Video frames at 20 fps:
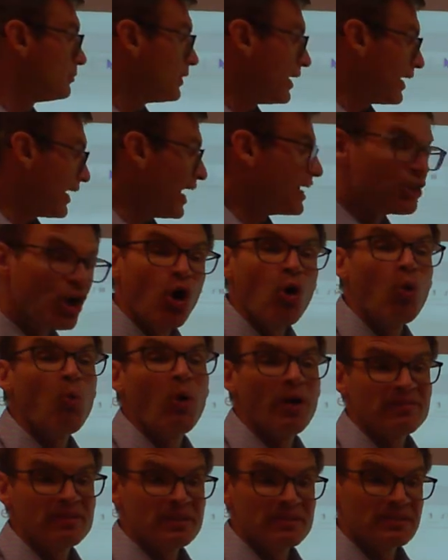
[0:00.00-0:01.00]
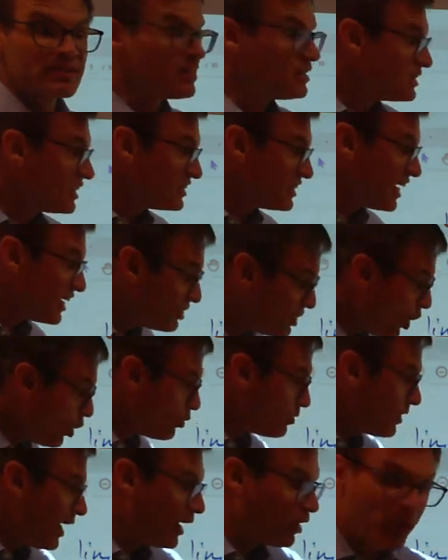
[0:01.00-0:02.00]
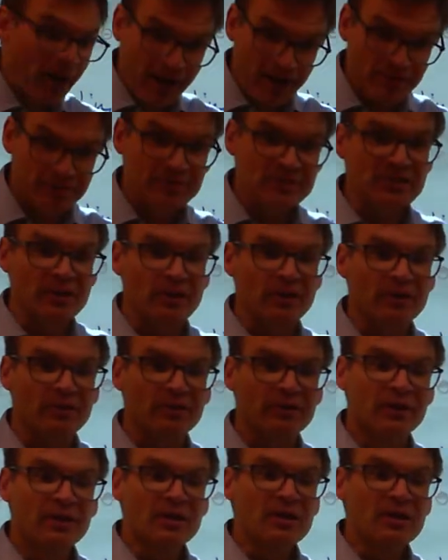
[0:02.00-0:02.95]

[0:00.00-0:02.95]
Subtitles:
Like I know what this is because I know that graph is here.